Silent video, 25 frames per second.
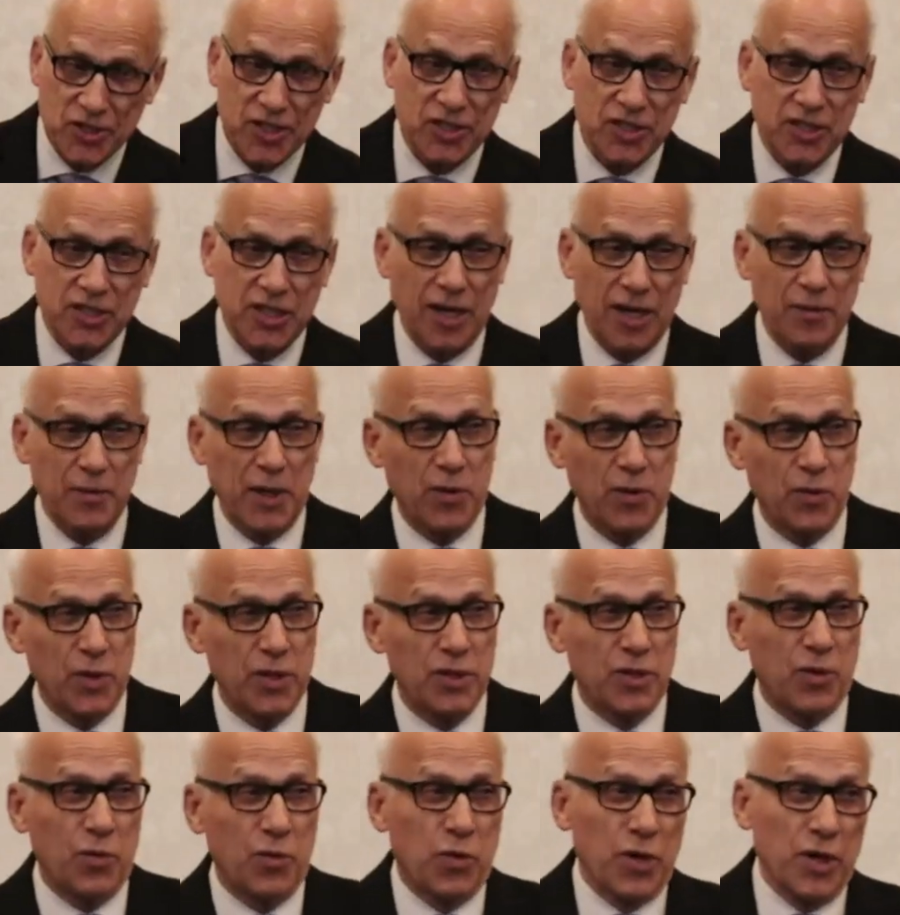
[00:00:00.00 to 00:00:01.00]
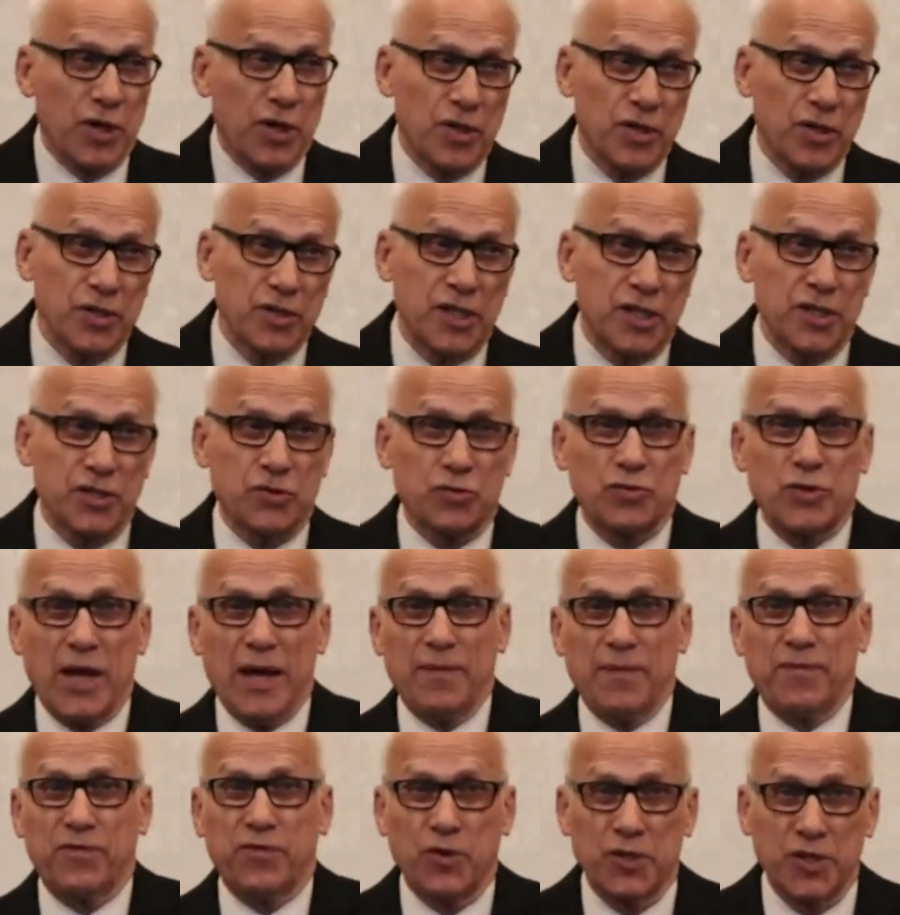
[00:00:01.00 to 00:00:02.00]
coming, when the world is
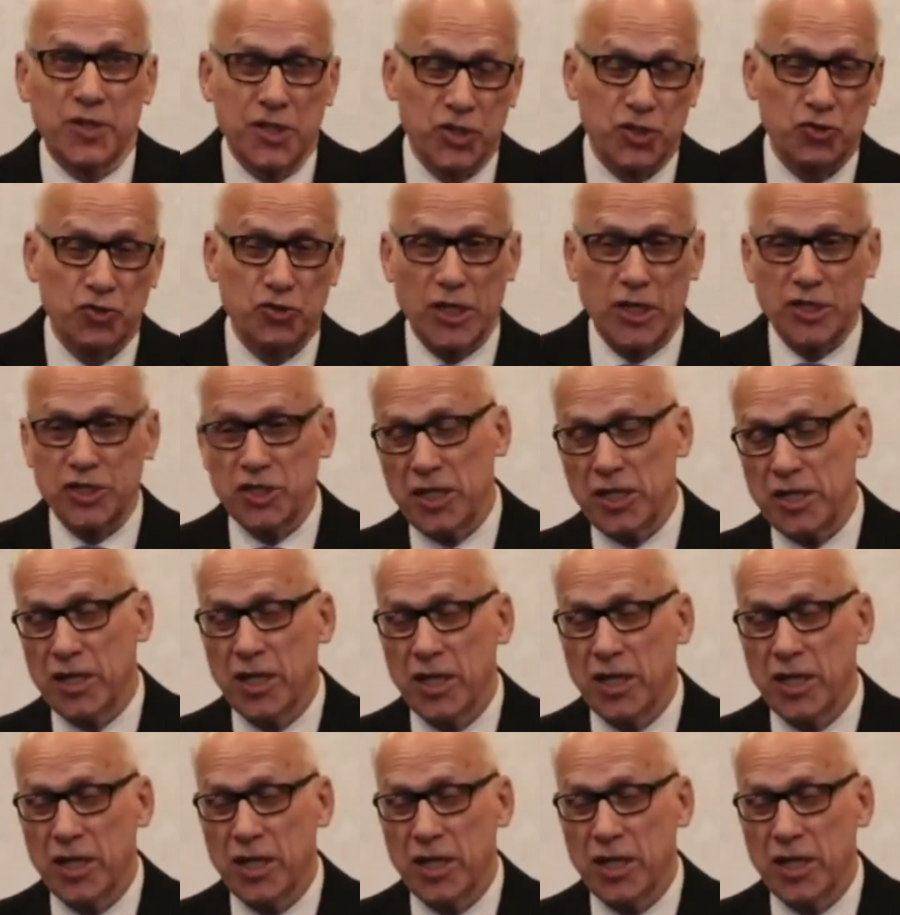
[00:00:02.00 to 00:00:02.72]
ripe for destruction,